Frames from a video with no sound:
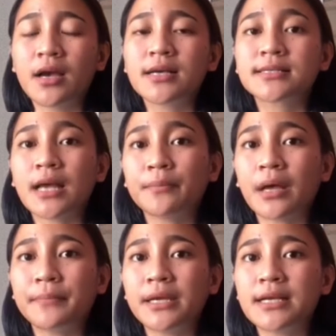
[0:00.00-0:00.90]

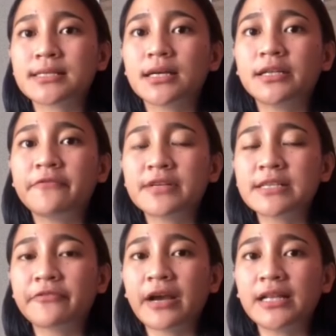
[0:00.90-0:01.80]
Samdabi is a
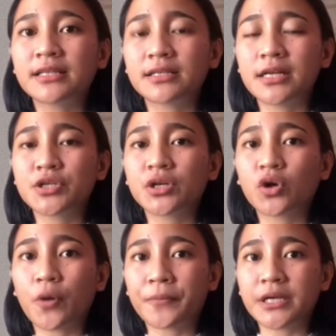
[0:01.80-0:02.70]
diversified international
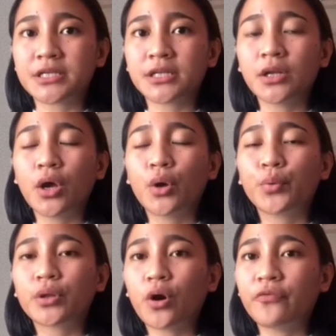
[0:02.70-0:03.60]
corporation
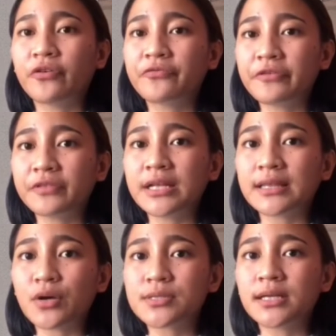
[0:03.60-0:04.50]
with over
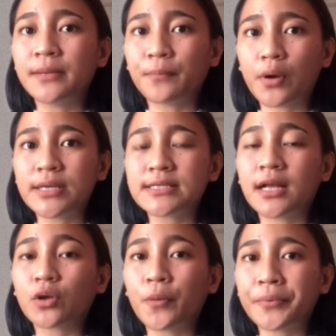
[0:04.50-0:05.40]
50,000 employees
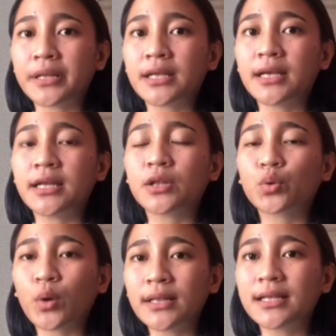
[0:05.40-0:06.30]
that operating in
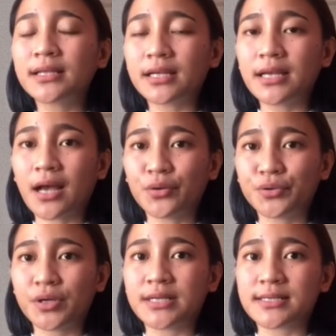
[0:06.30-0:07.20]
23
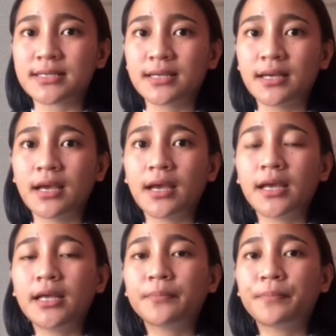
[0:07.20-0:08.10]
countries.
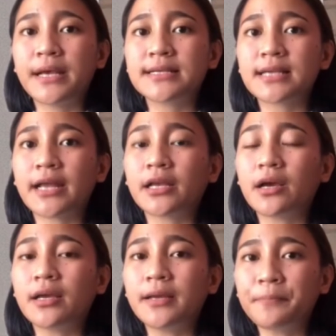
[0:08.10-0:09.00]
It plays an
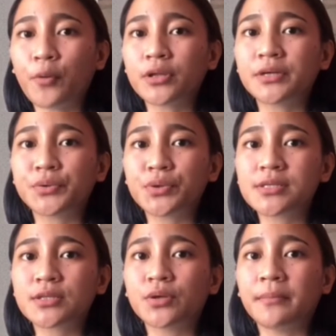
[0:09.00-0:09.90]
important role
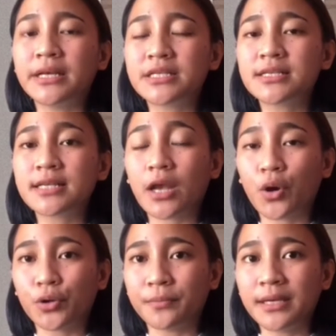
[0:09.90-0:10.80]
to the Malaysian
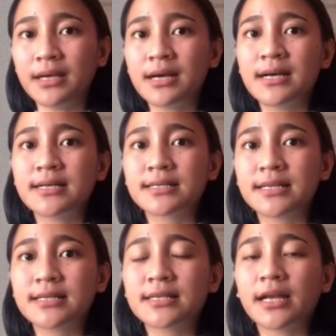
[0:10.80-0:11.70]
economy
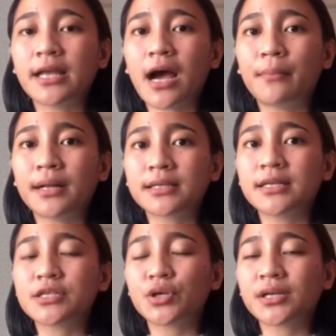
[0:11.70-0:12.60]
since they are a
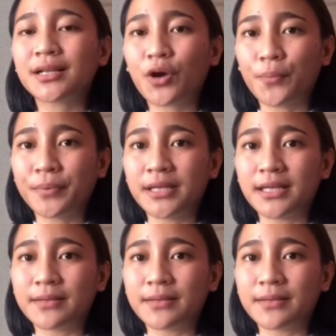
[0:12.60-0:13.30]
multinational company.